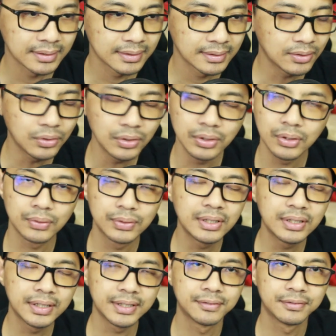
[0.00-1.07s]
No, no, no,
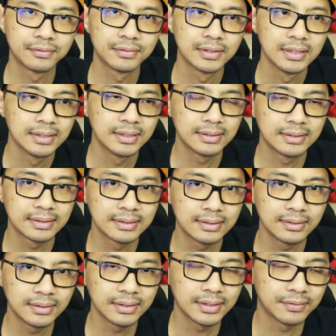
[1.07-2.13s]
30th. The
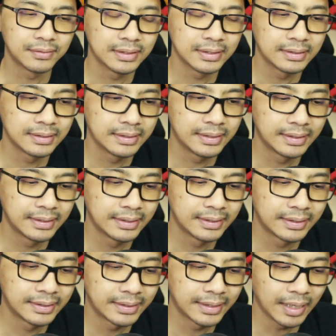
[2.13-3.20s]
30th, the
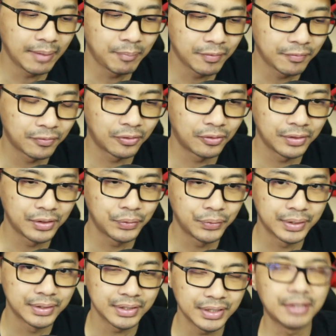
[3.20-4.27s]
day before New
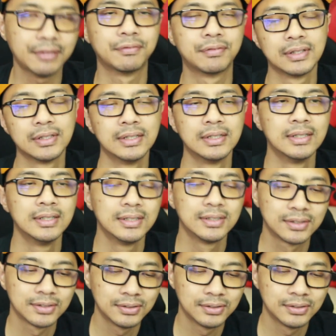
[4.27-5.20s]
Year's Eve. So